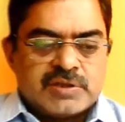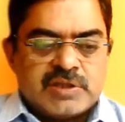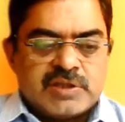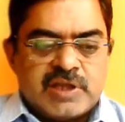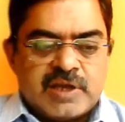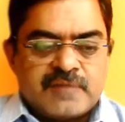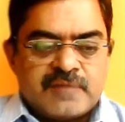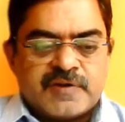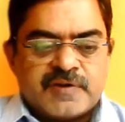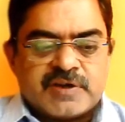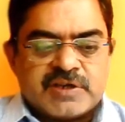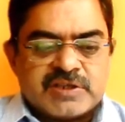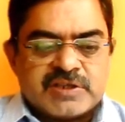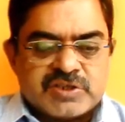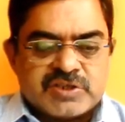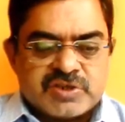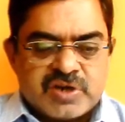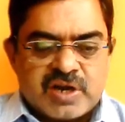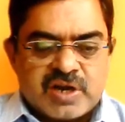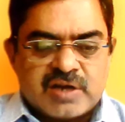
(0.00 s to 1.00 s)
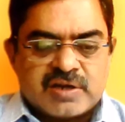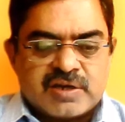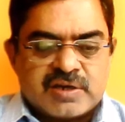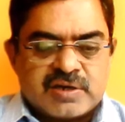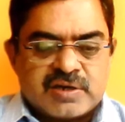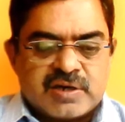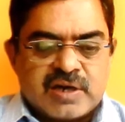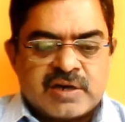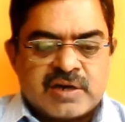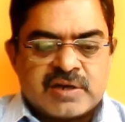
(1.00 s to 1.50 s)
The effect is
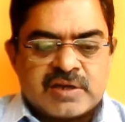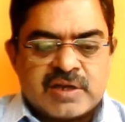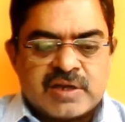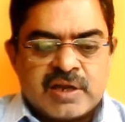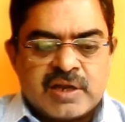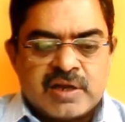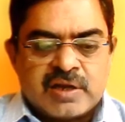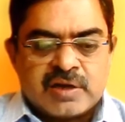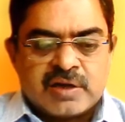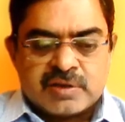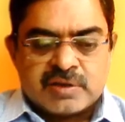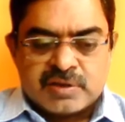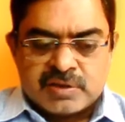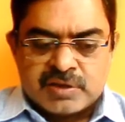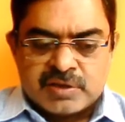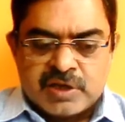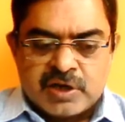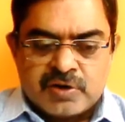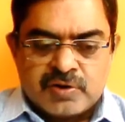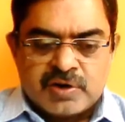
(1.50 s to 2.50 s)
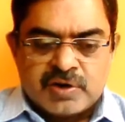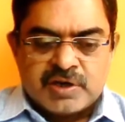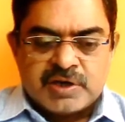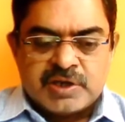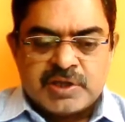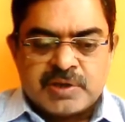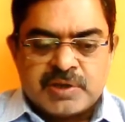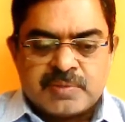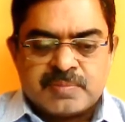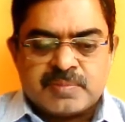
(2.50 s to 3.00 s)
stronger, and
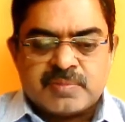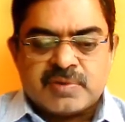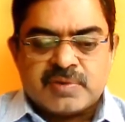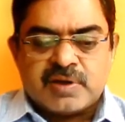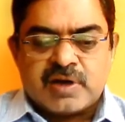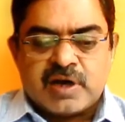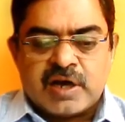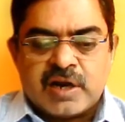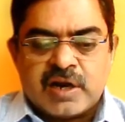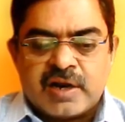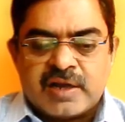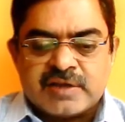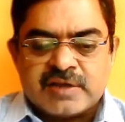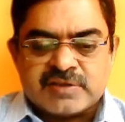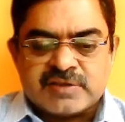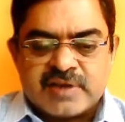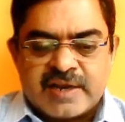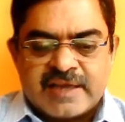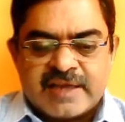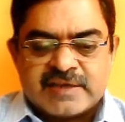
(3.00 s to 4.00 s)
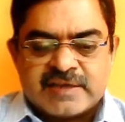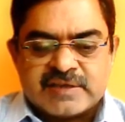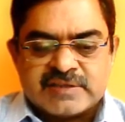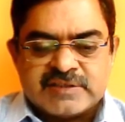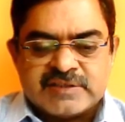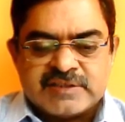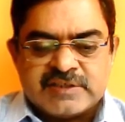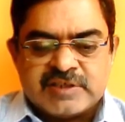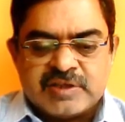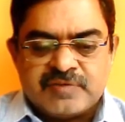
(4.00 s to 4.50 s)
gadolinium alloys like
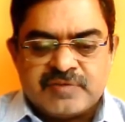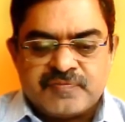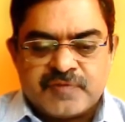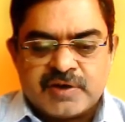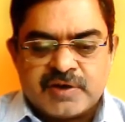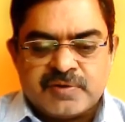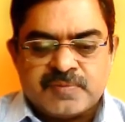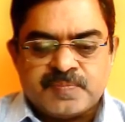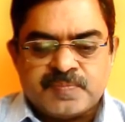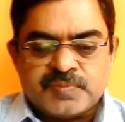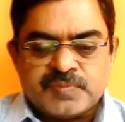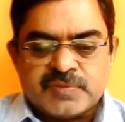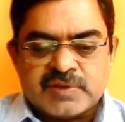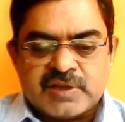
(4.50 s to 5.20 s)
GD5,